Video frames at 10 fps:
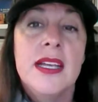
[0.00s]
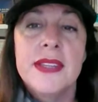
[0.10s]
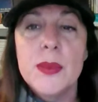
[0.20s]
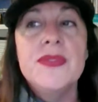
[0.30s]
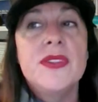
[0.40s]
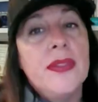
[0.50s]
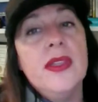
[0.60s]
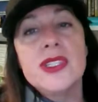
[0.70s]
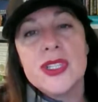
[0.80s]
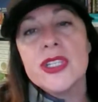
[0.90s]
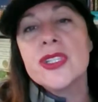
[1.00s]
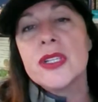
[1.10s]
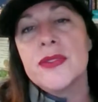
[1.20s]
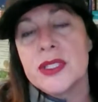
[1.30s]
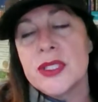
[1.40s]
That we've done the structure
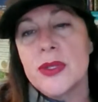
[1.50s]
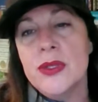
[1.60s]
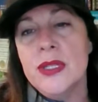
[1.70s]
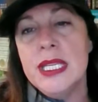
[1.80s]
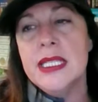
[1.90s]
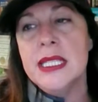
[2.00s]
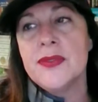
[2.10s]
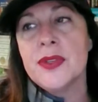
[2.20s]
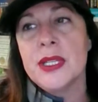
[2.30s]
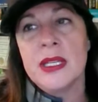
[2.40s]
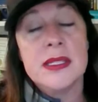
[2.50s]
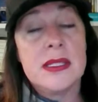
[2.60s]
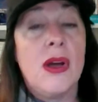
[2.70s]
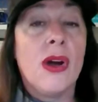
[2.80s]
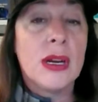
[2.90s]
of it so unique and different. And as
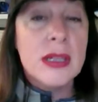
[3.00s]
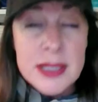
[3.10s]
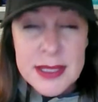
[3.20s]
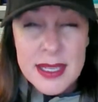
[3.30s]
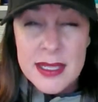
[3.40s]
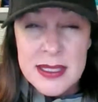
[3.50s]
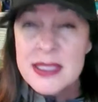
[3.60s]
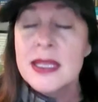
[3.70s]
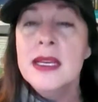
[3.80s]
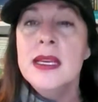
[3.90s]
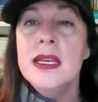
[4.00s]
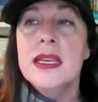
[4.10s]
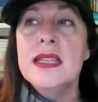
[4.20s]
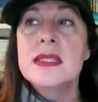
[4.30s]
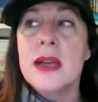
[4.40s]
hard as that is,
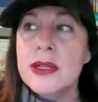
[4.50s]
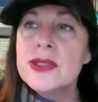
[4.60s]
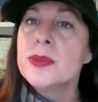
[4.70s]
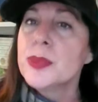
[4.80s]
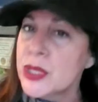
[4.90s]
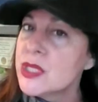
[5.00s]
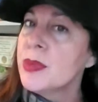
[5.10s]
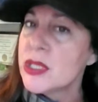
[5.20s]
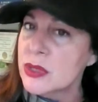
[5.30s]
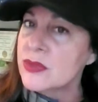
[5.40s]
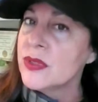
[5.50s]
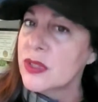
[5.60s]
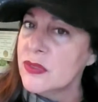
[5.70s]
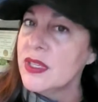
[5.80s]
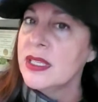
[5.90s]
it's also pretty special for
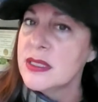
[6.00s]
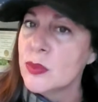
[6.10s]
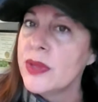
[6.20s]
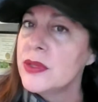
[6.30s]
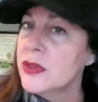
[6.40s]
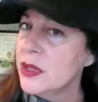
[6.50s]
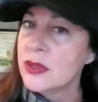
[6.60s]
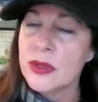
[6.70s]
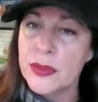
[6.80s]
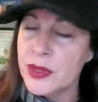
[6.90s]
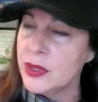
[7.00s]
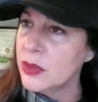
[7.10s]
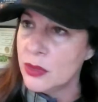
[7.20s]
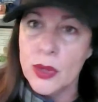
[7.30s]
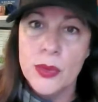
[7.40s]
the fans, whether they're
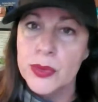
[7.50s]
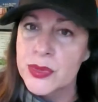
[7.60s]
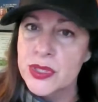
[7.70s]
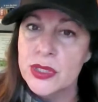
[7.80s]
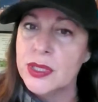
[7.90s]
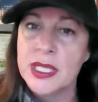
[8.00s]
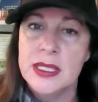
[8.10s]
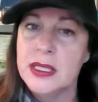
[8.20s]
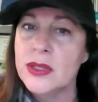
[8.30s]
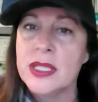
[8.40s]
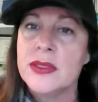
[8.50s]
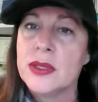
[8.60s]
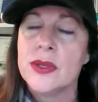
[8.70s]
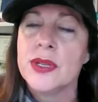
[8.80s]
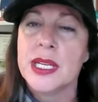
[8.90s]
the locals, getting to look at
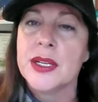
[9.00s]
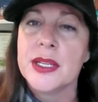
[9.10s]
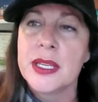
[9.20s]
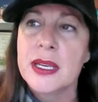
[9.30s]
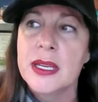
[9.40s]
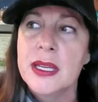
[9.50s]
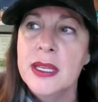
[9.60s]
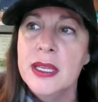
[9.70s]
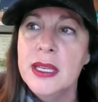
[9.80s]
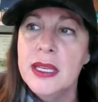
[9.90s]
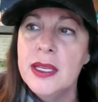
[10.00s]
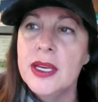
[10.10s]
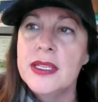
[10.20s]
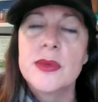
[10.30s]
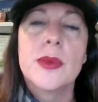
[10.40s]
their own area
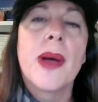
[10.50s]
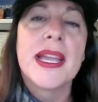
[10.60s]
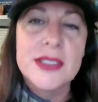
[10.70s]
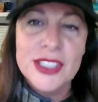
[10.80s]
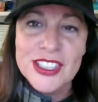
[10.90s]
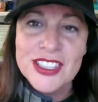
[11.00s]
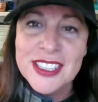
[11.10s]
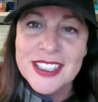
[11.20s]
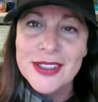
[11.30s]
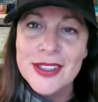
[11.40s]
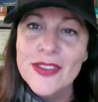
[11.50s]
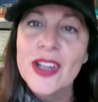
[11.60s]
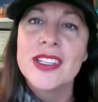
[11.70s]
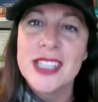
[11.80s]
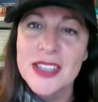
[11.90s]
as a reminder, to fall in love